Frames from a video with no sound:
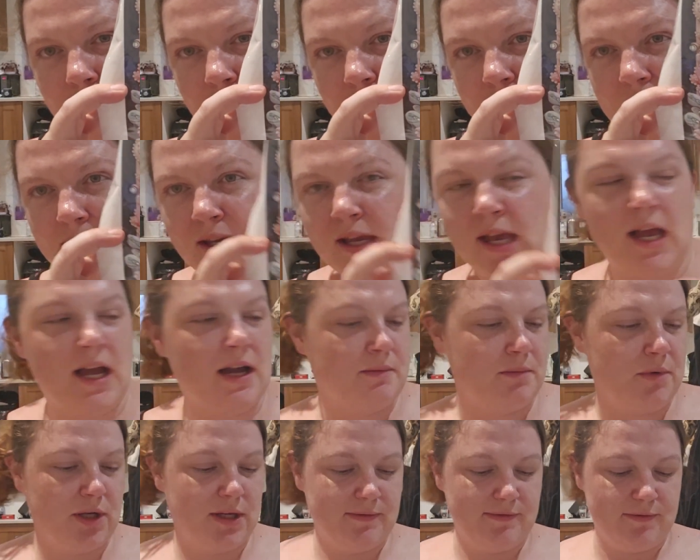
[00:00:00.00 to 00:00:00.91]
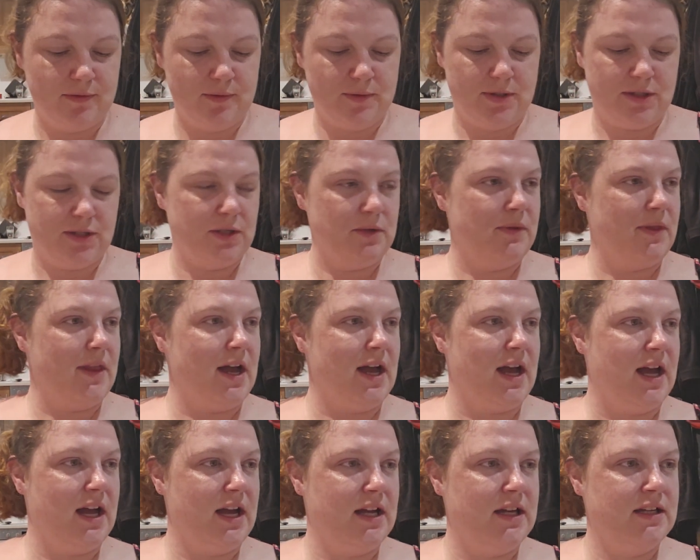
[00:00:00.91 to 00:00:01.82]
So yeah, I'm looking forward to doing
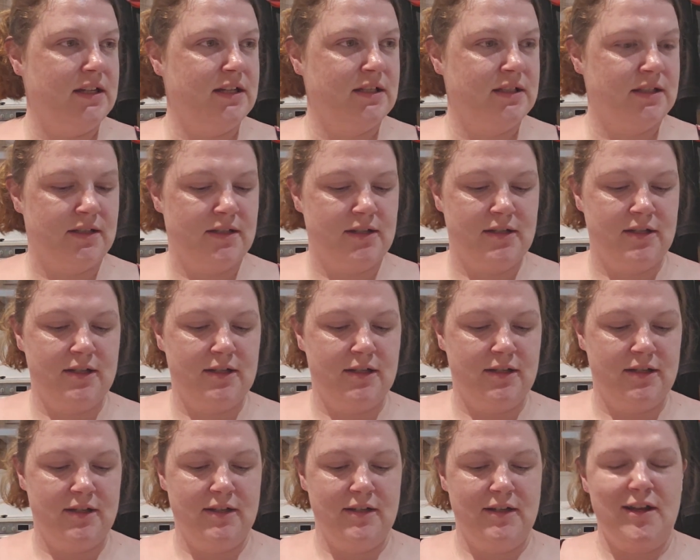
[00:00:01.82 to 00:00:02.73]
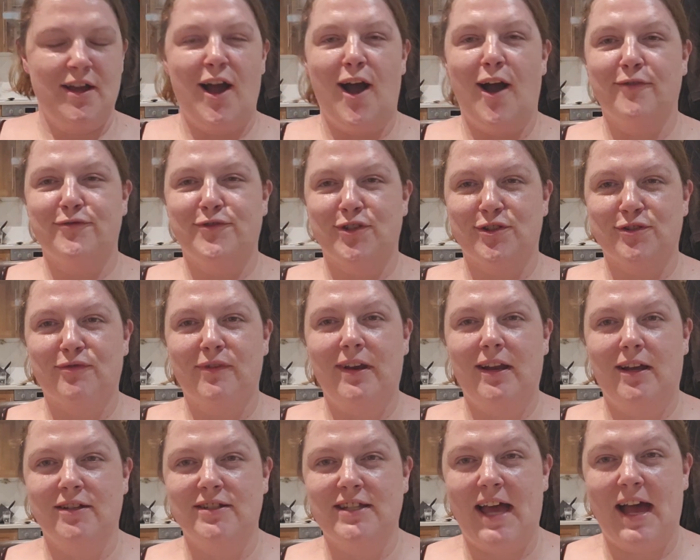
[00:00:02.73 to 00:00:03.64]
that. I've just
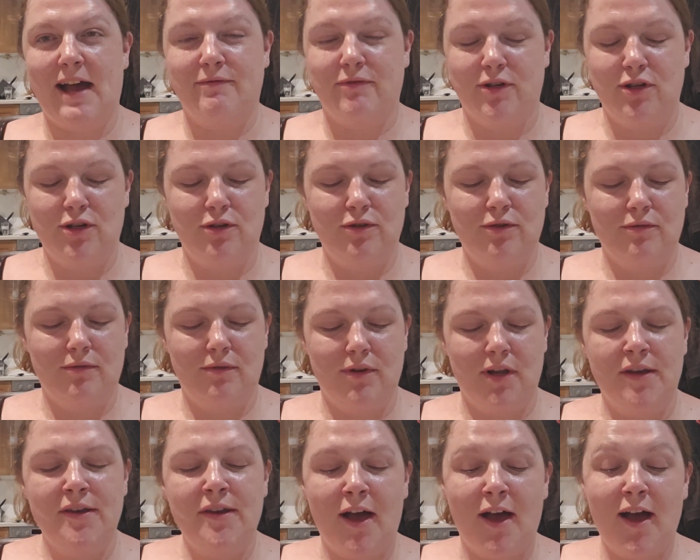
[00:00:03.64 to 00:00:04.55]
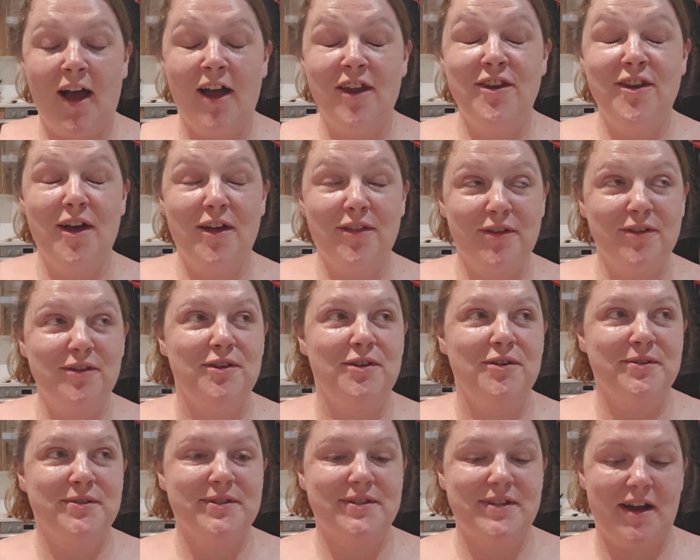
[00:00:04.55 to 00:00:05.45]
realised I have another
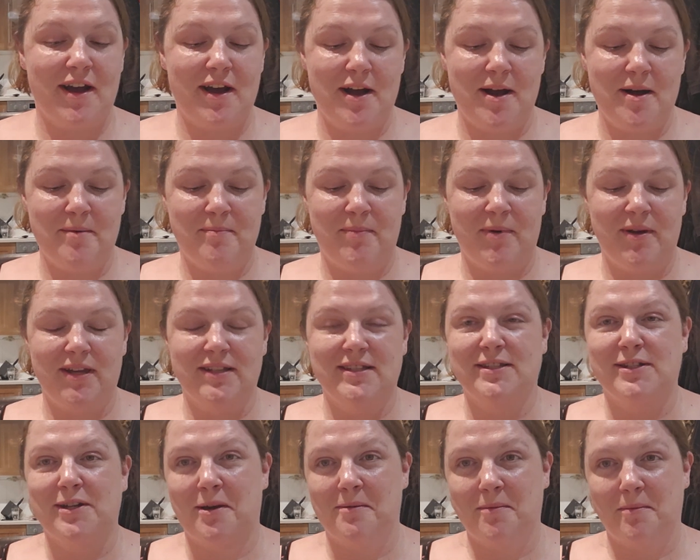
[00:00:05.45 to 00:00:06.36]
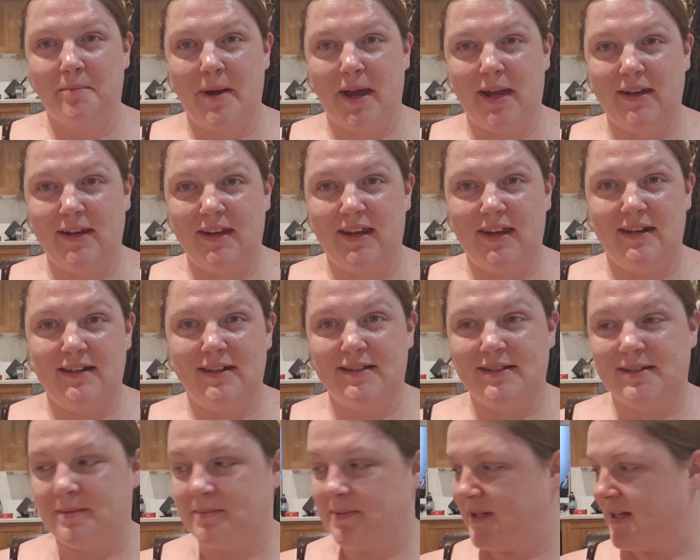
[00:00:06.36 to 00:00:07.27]
new start, but it's diamond painting.
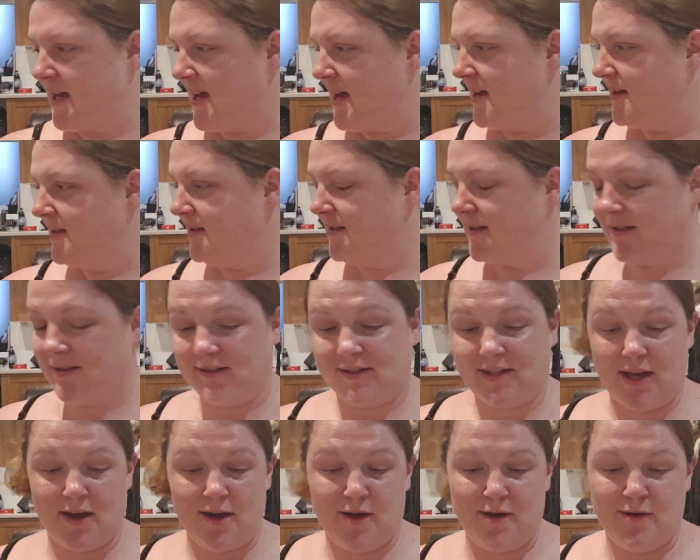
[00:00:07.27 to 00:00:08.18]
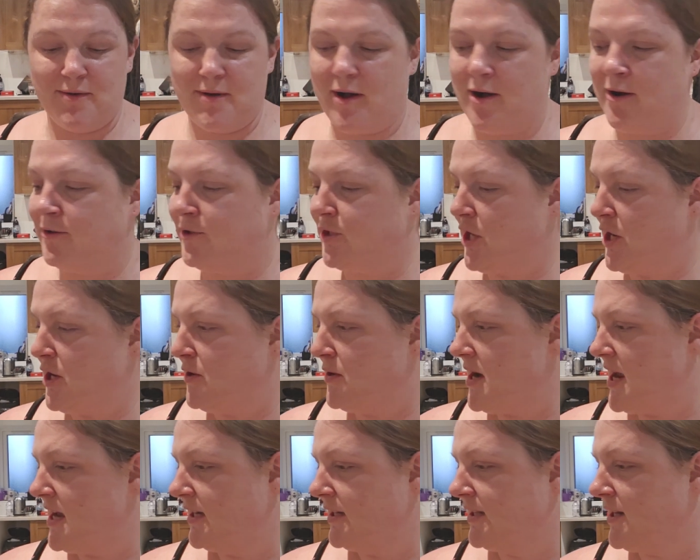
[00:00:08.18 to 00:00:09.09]
It's upstairs, so I'll show you
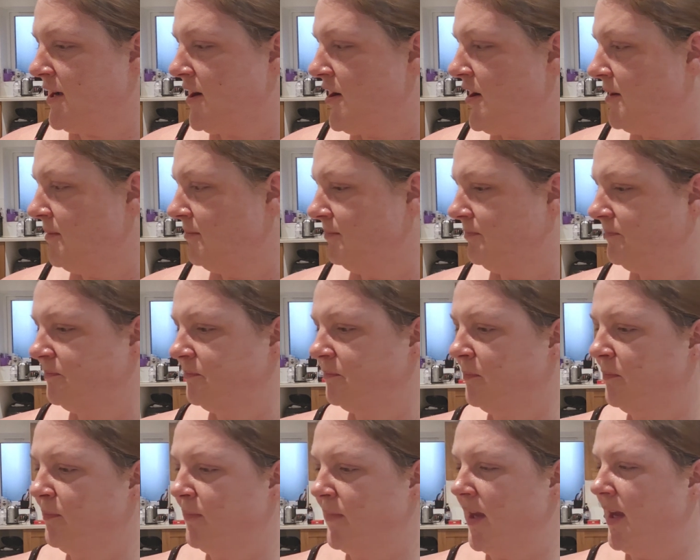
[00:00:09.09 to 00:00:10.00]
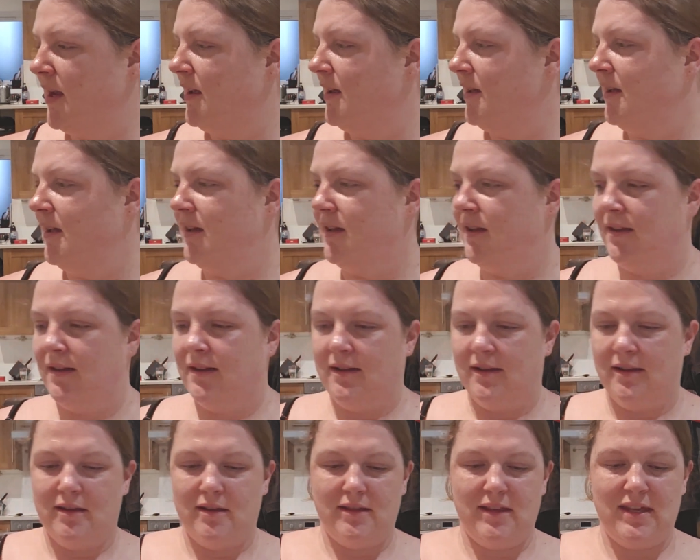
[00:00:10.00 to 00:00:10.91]
next time.
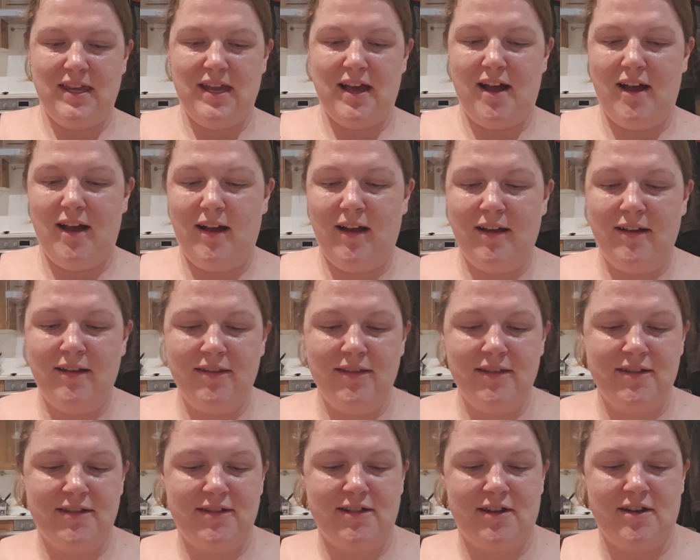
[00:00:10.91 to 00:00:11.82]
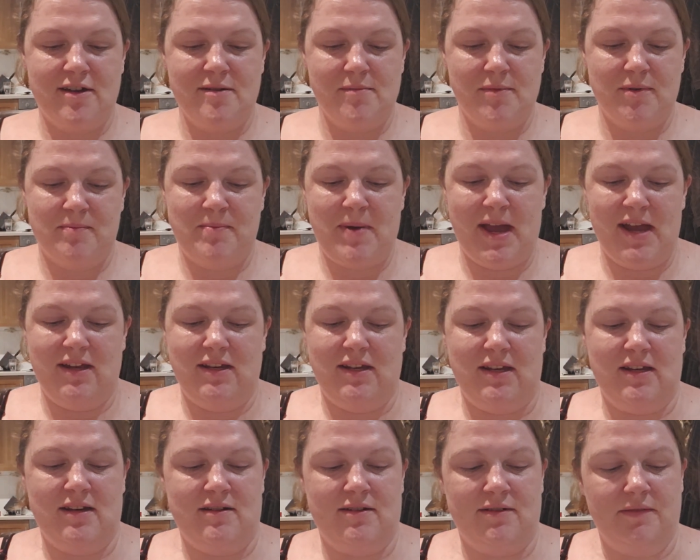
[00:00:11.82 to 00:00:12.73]
The other diamond
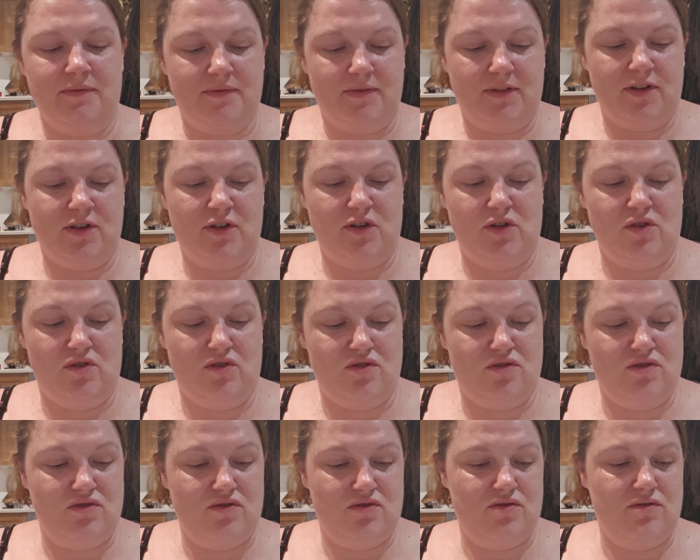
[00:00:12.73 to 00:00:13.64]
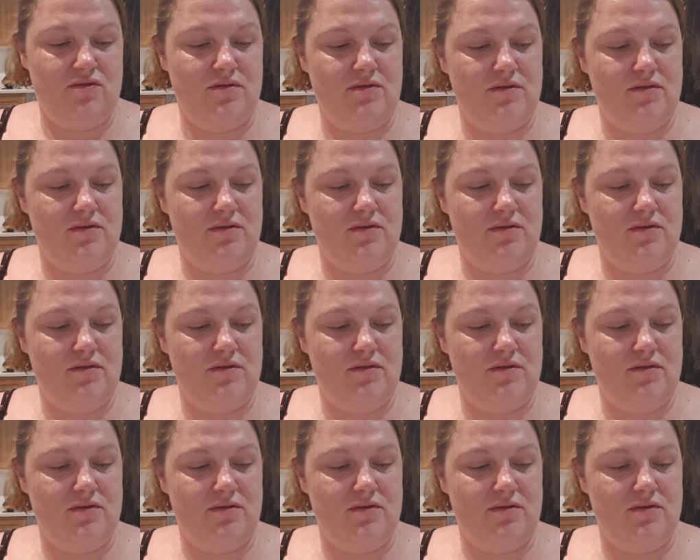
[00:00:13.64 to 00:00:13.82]
painting I've got